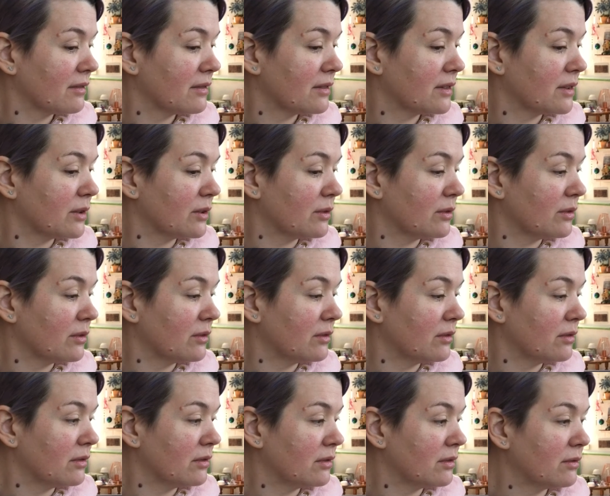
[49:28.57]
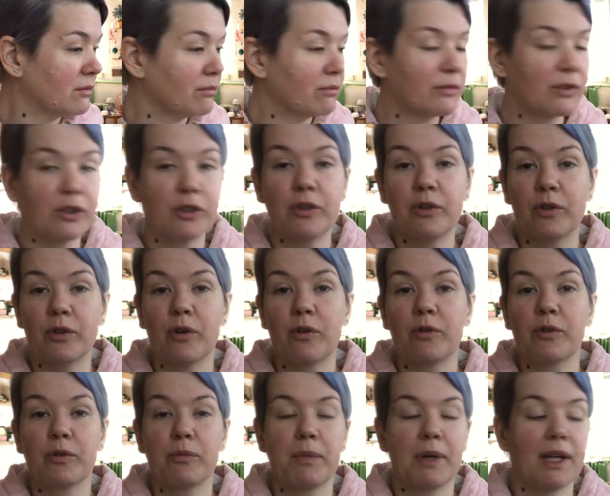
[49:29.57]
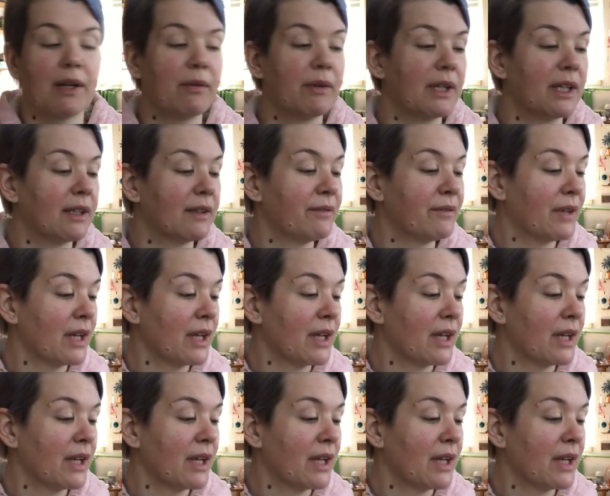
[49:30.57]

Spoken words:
to play with it.